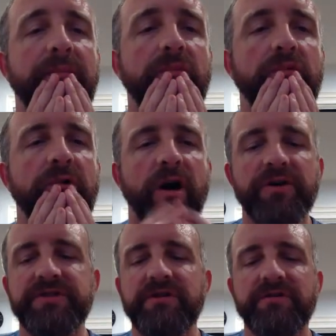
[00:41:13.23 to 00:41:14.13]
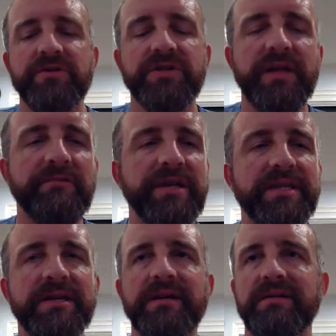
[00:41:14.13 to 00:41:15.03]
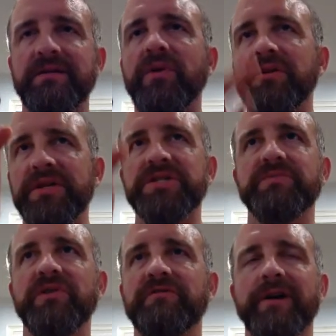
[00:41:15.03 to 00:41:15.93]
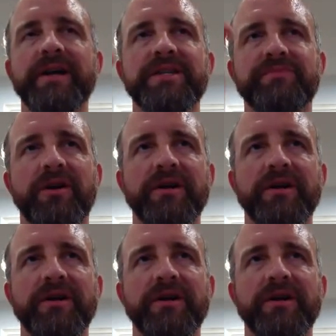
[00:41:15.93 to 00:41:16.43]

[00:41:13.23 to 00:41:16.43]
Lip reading: We also, so now we need the ball needs to move, right? It's Pong,